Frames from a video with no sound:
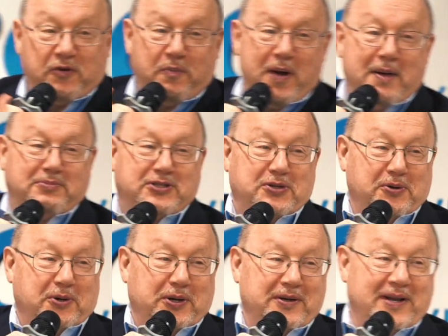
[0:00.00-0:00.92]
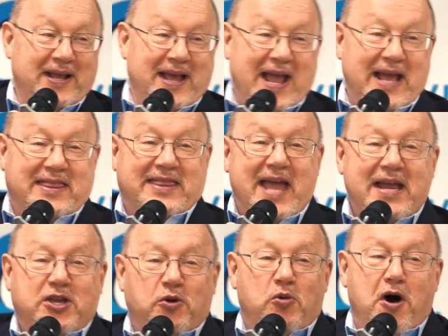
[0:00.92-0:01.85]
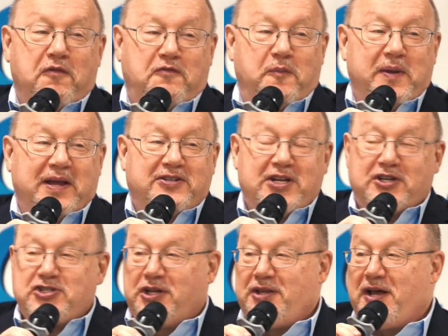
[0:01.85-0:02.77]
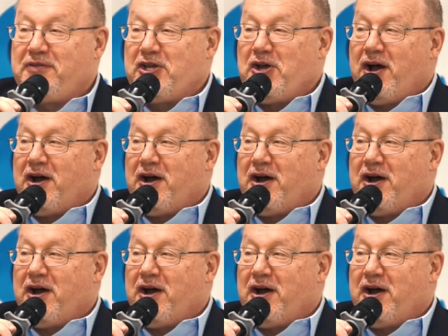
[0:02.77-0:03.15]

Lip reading: for Bob Stewart. And thank you all for being such a lovely